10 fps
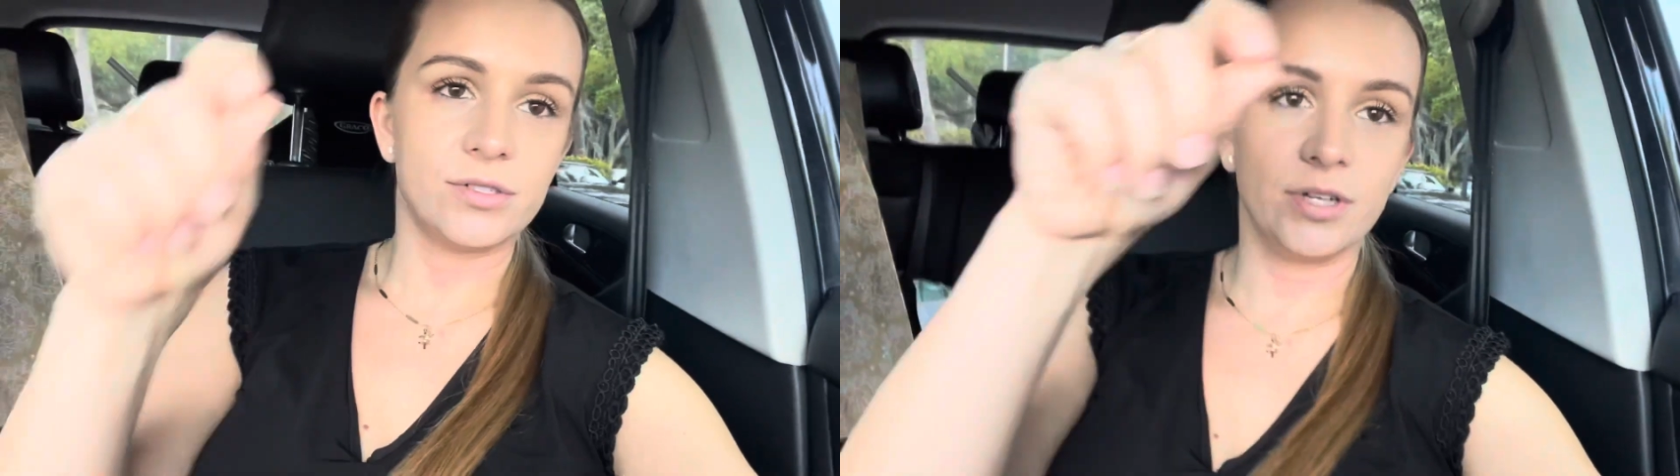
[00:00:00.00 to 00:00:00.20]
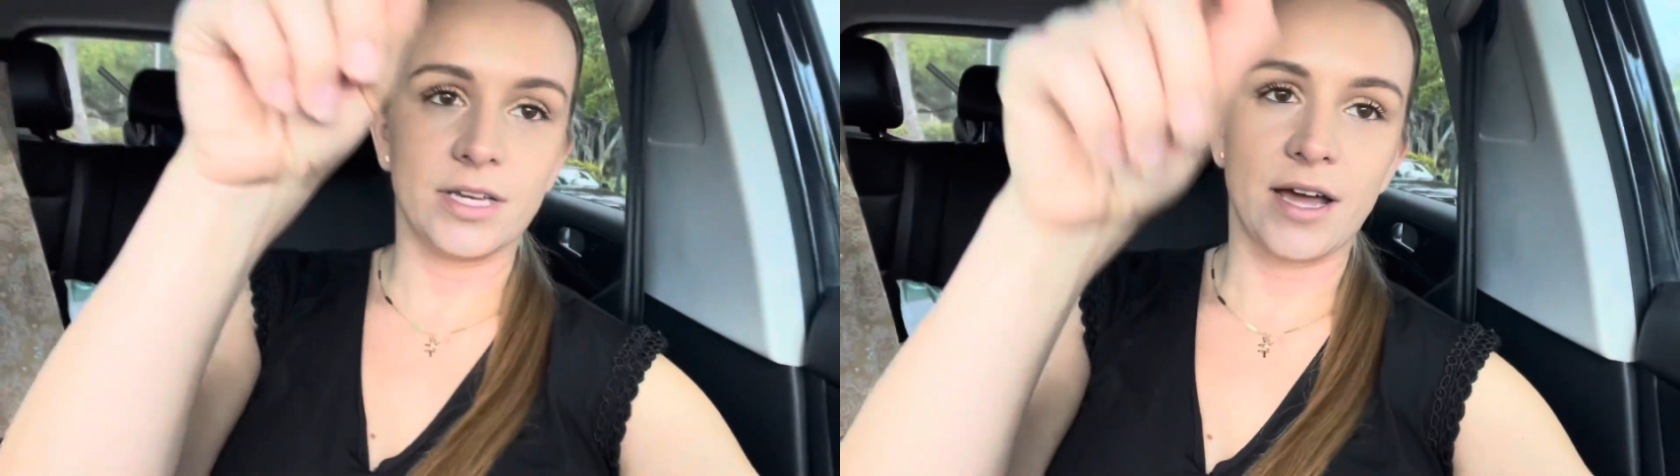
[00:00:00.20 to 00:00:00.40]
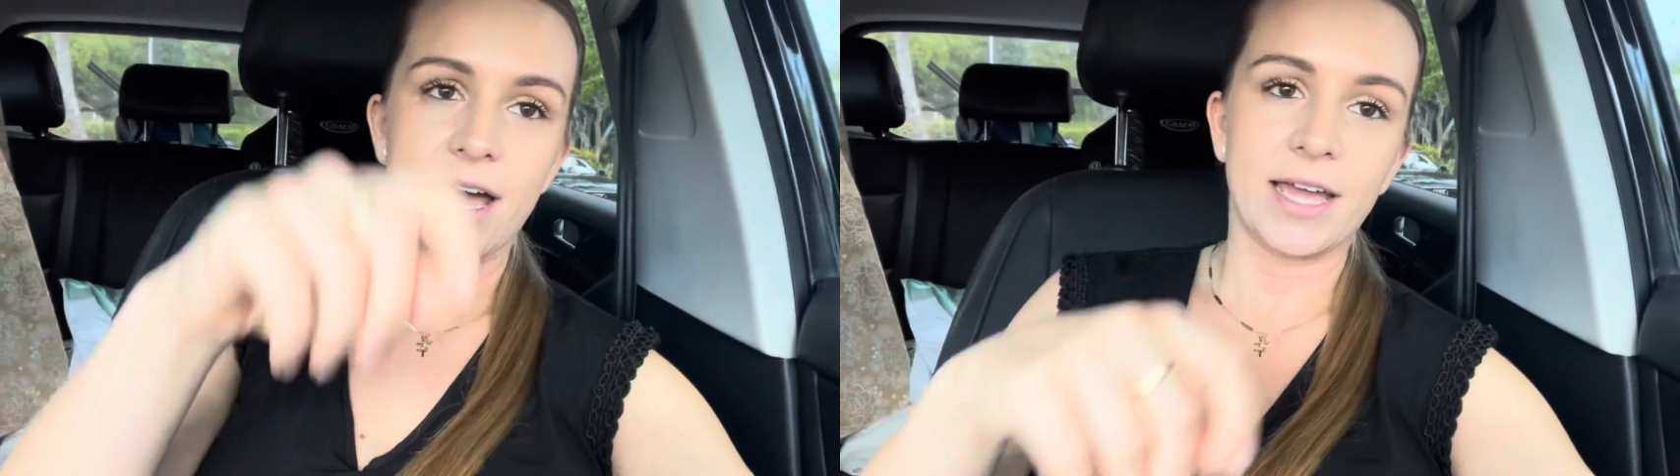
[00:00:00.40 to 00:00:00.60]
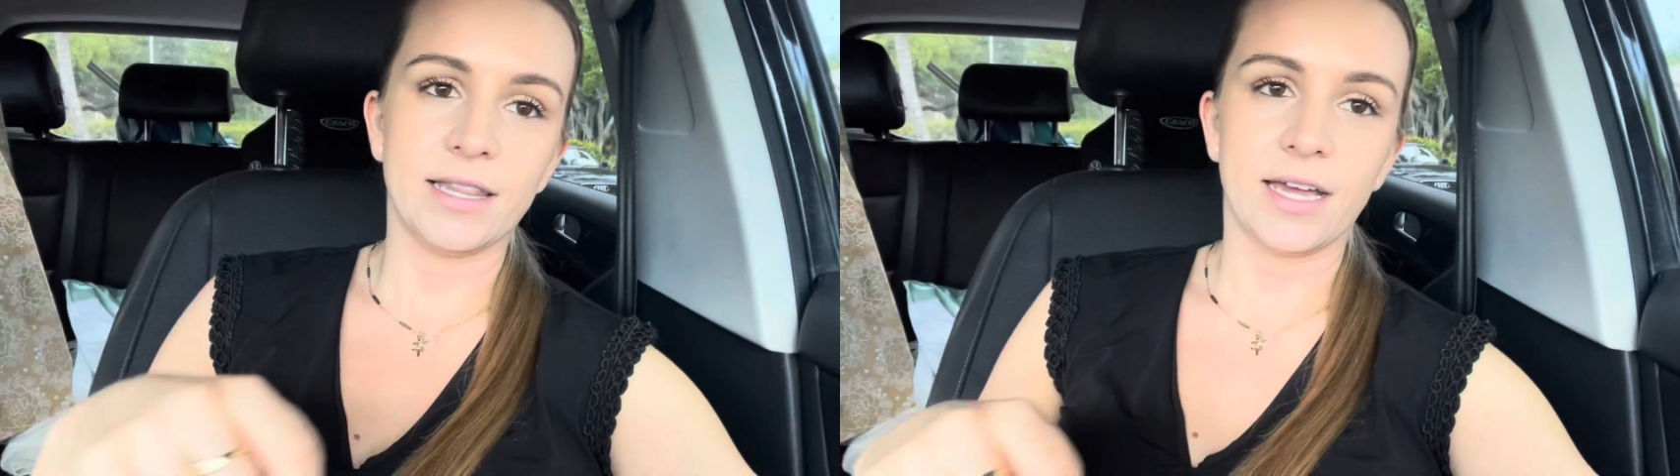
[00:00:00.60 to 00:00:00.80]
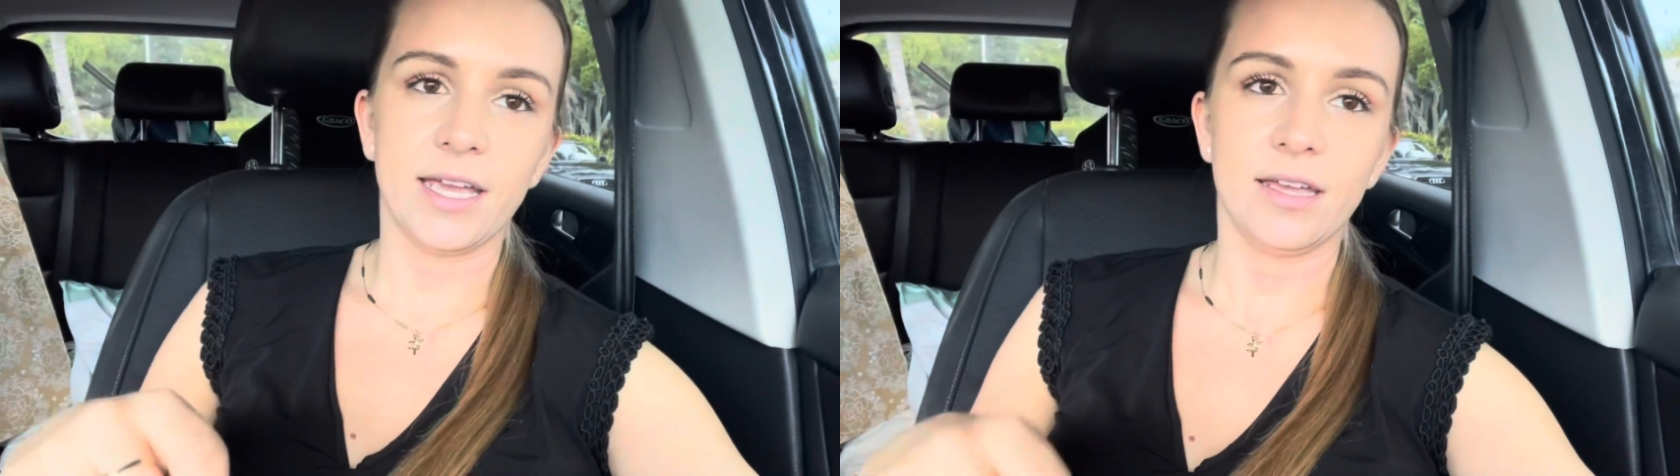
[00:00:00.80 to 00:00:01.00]
You can
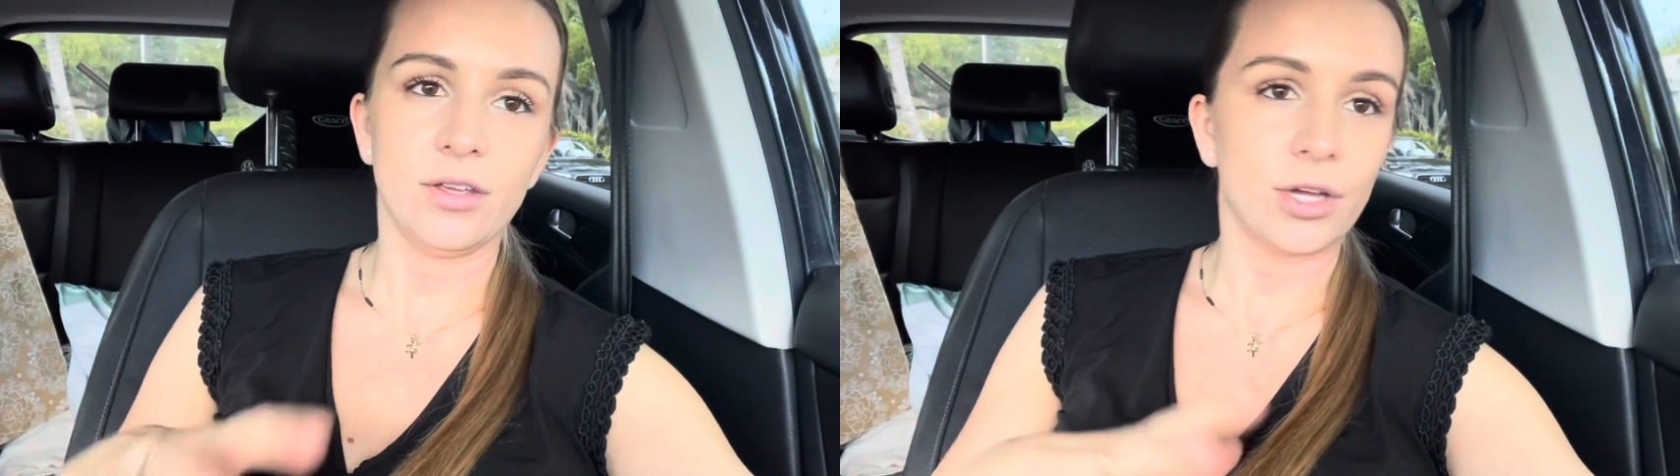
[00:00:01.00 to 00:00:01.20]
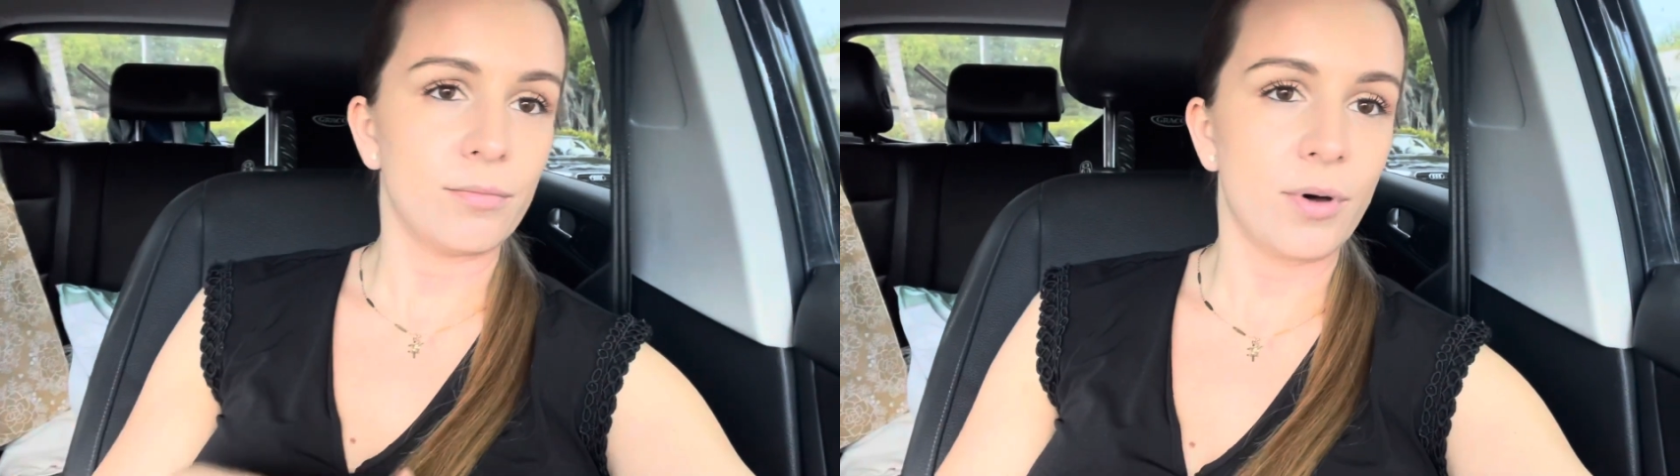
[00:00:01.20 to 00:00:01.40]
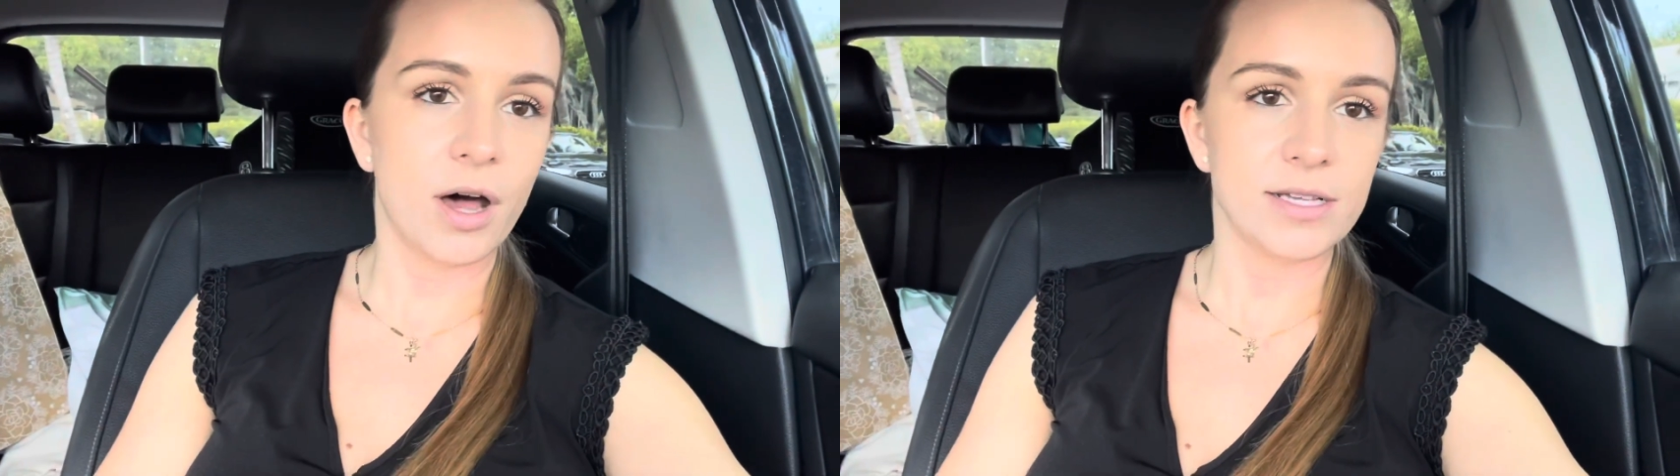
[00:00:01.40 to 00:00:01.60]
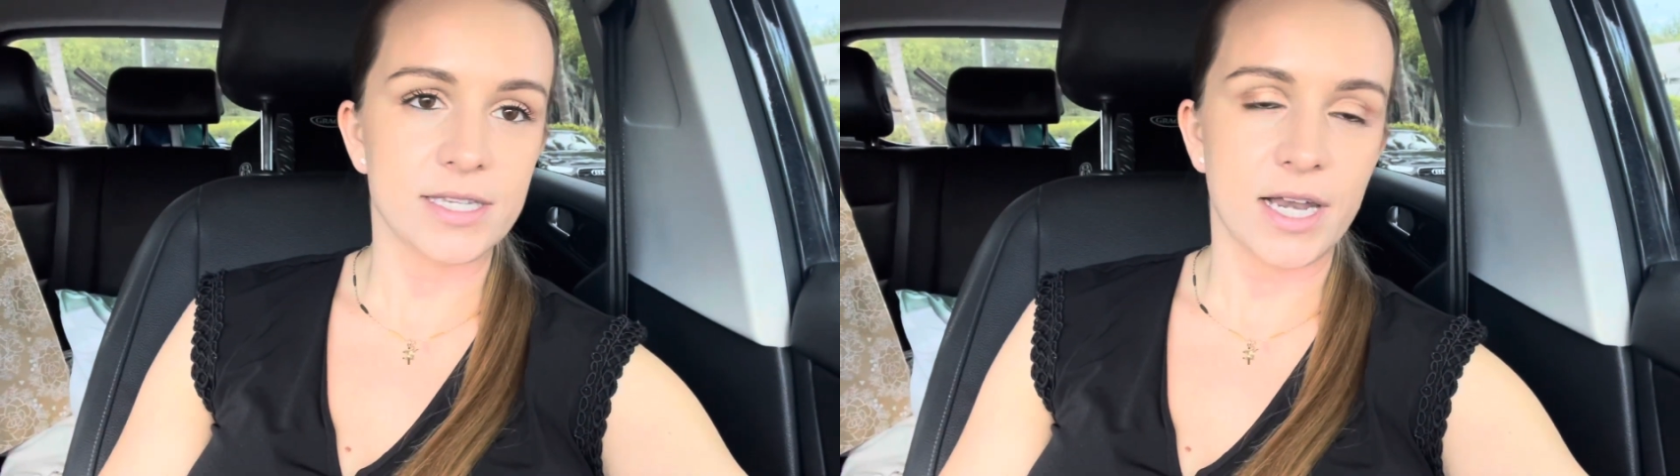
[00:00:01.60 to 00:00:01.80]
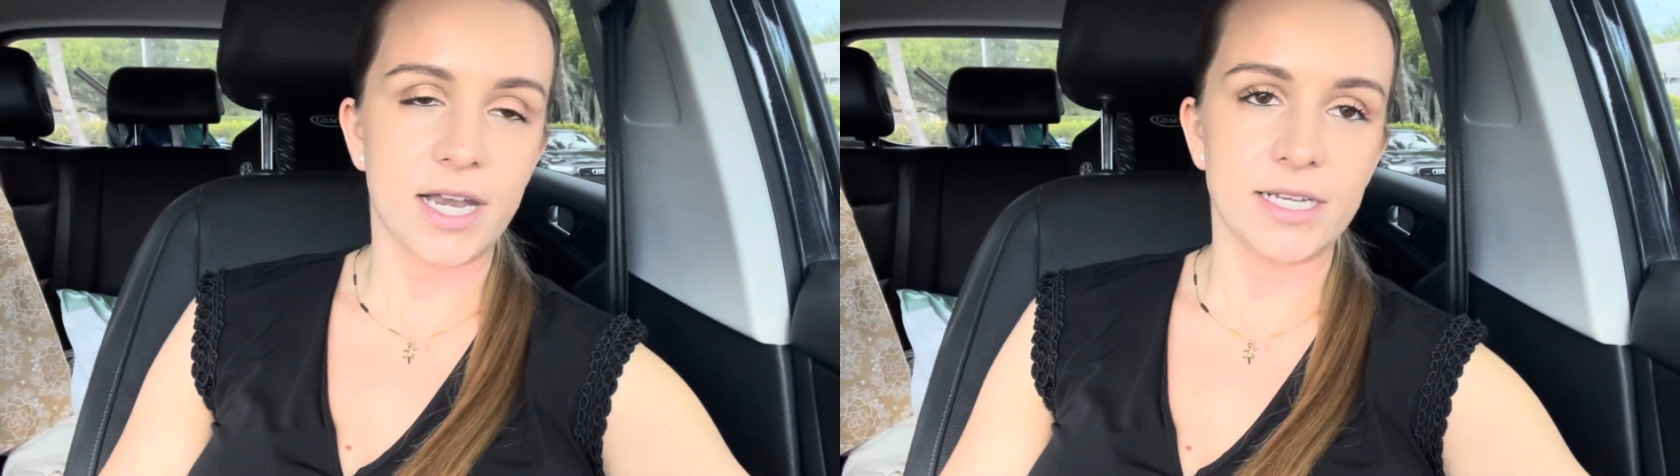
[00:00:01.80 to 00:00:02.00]
highlight, you can pause
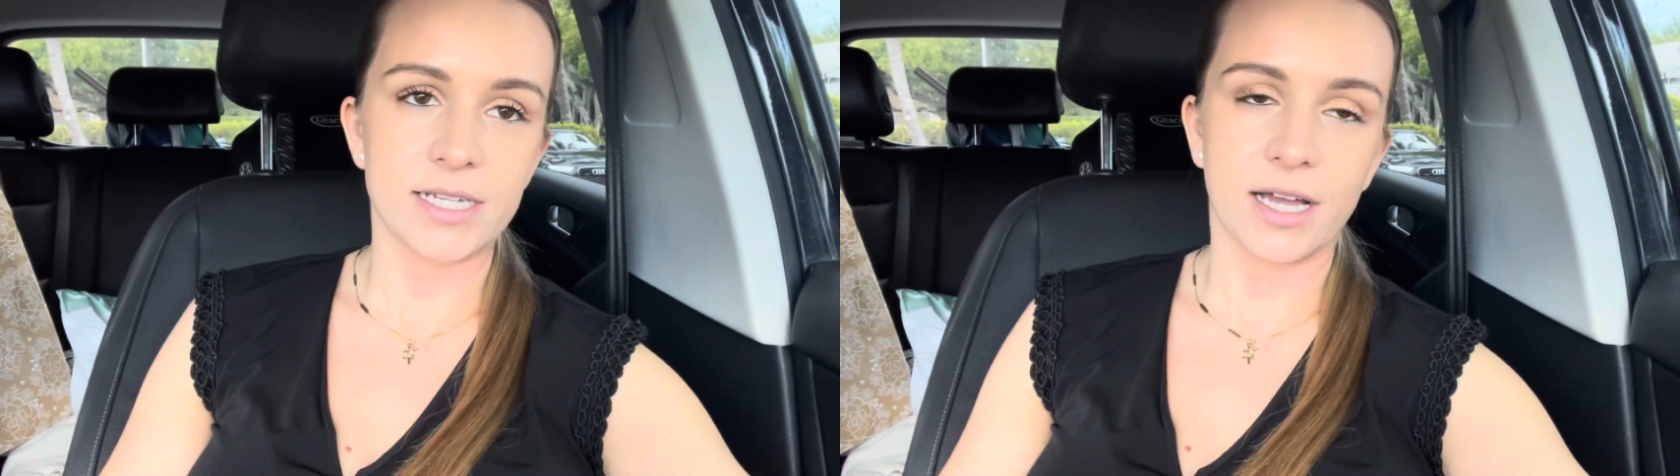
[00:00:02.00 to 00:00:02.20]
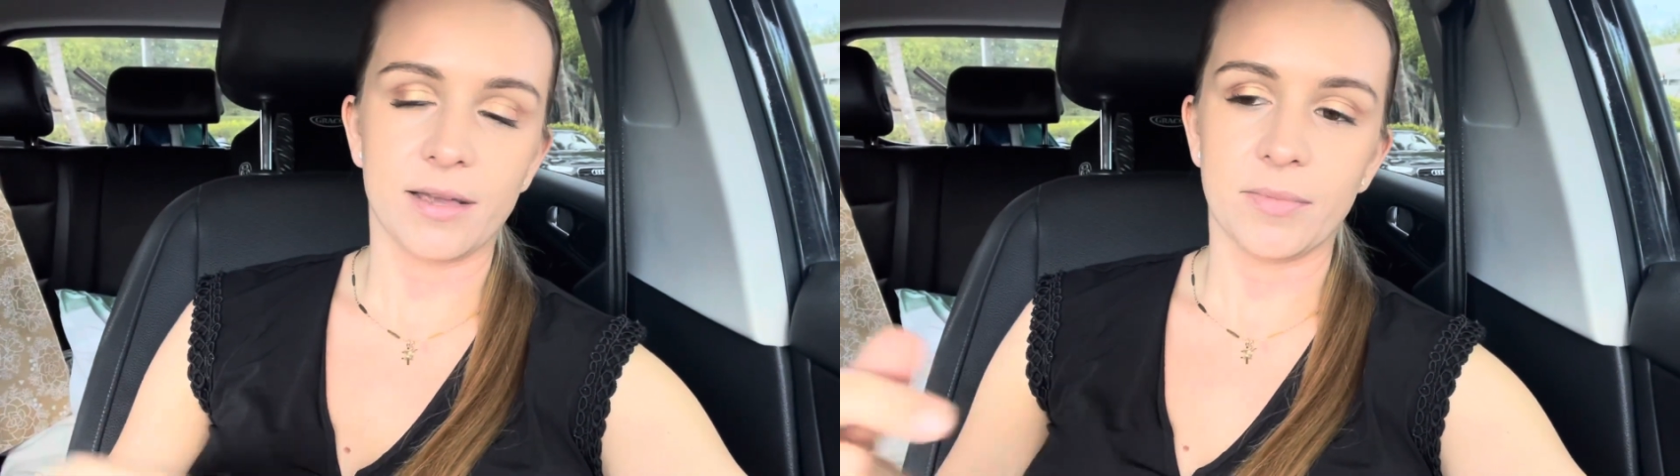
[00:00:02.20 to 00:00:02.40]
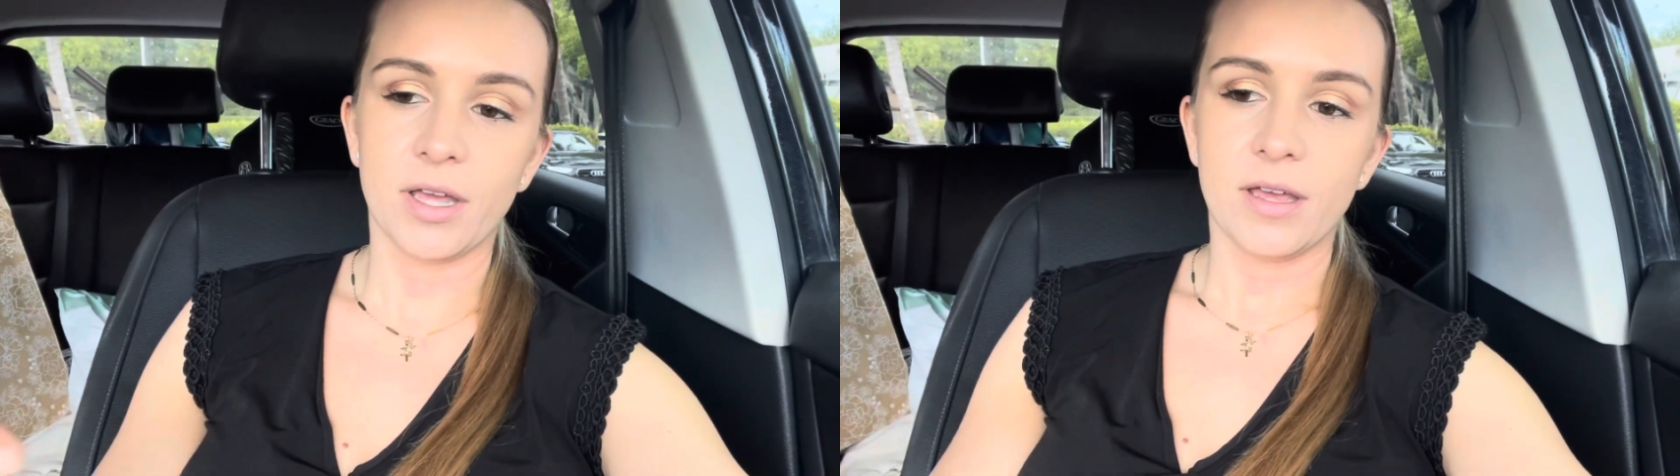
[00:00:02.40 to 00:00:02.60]
at any time,